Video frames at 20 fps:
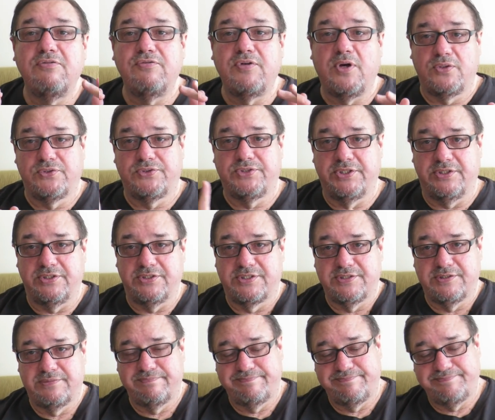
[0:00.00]

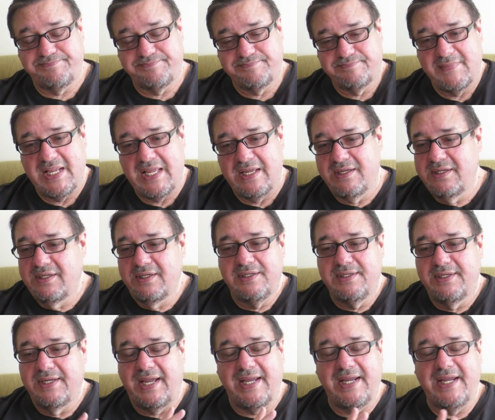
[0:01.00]
Vultures.
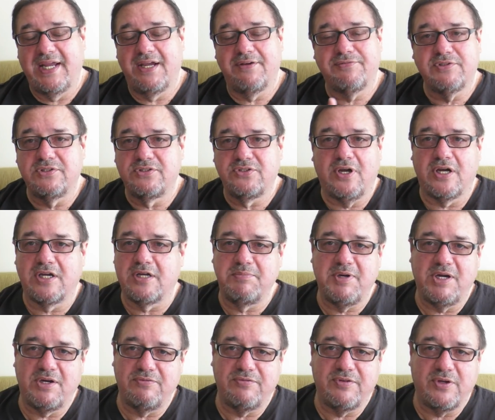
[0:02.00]
I have to talk
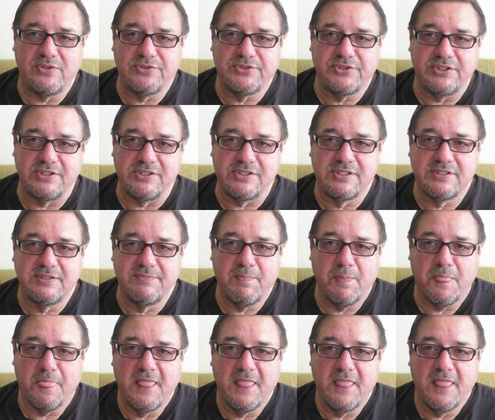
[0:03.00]
about vultures.